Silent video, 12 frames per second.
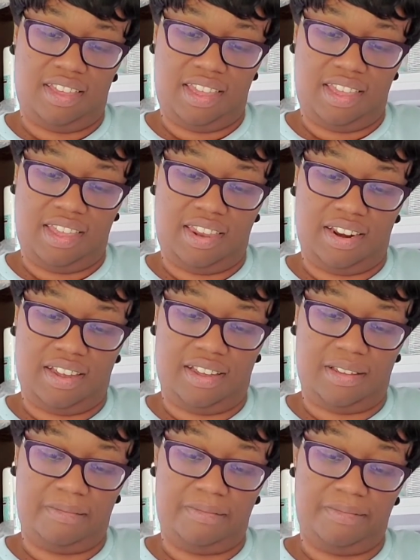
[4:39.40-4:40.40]
And
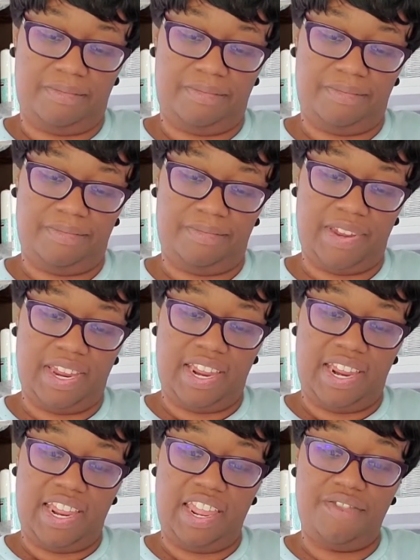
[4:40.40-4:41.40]
um,
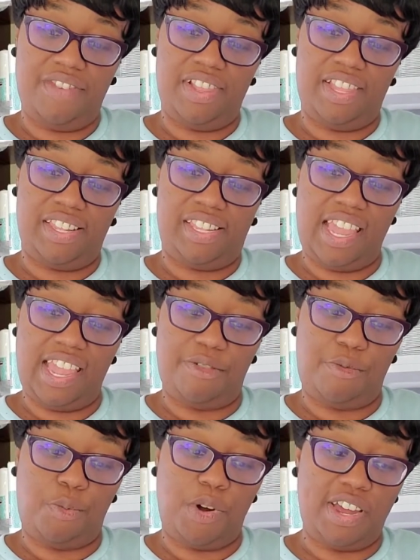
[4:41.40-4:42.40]
even this
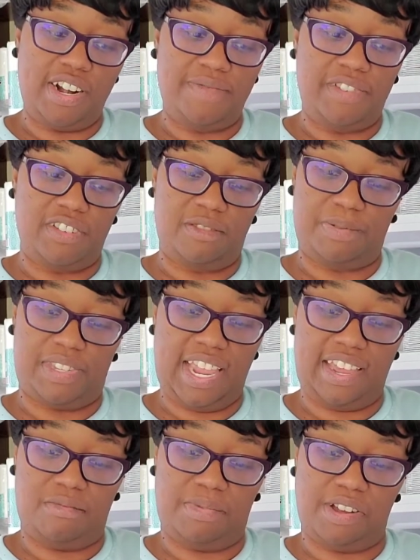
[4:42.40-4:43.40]
here, one of those
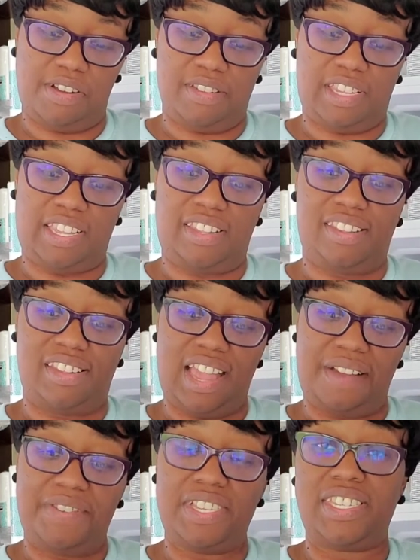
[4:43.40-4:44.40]
potato balls is
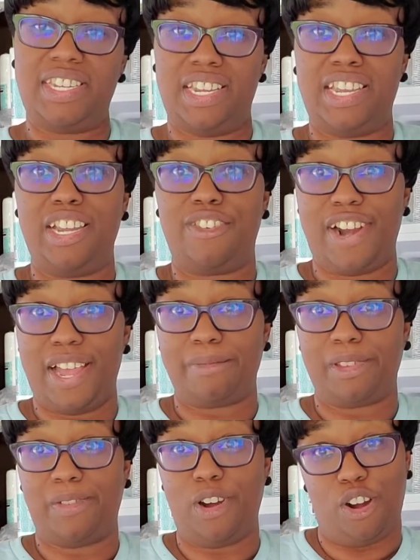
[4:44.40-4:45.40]
seventeen
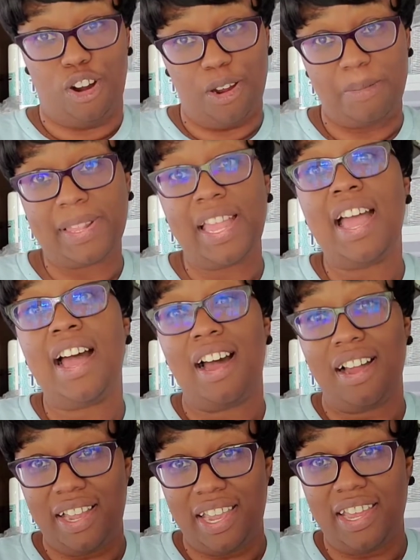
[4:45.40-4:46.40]
grams of carbs.
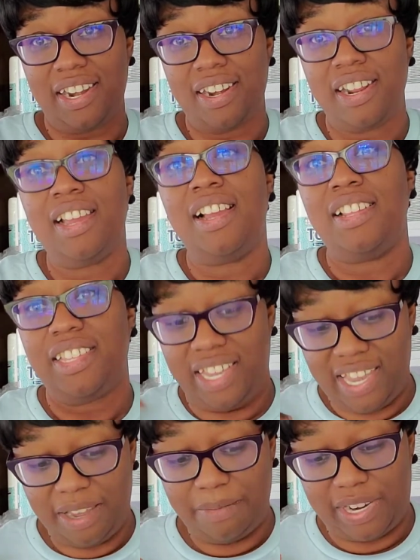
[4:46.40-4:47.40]
Again, the
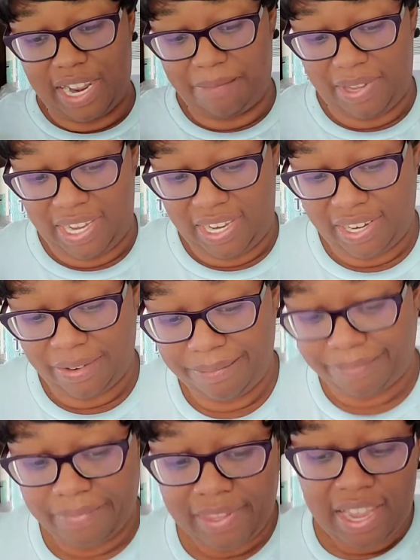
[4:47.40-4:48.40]
kid will not be eating
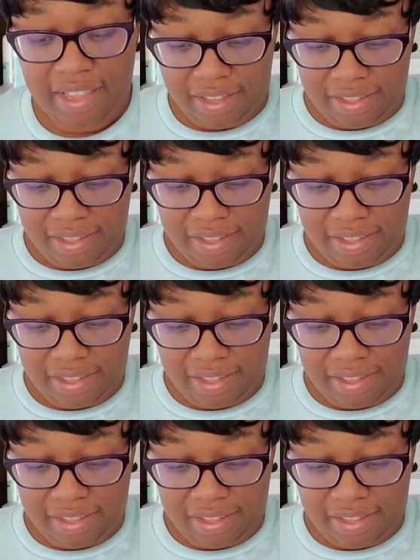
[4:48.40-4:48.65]
them.